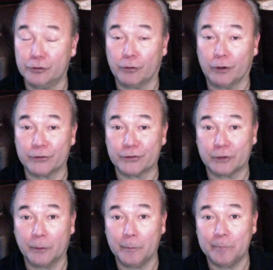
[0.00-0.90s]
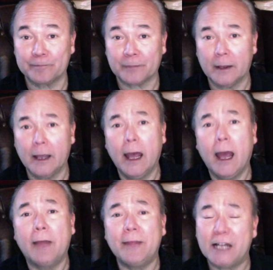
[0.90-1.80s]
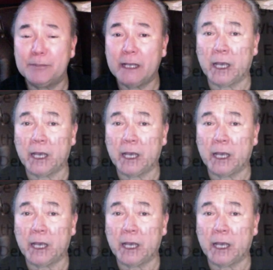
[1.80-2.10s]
sucrose. And that's